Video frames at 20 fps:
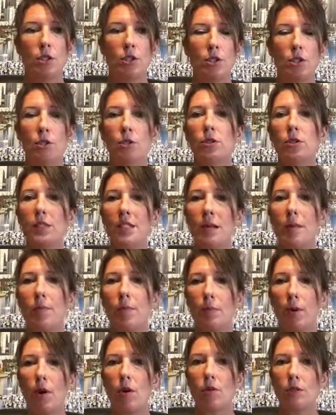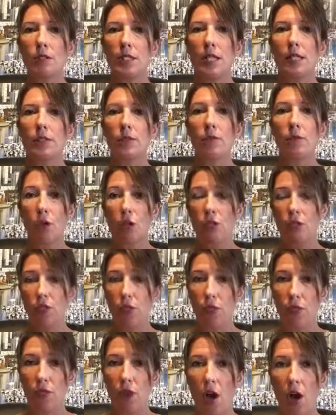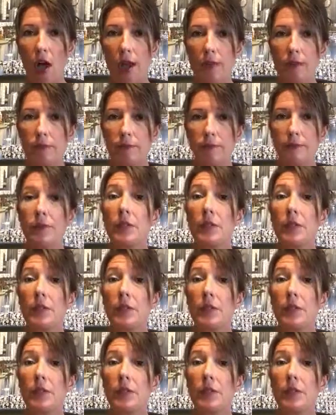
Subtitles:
Two-step process. First, the thought,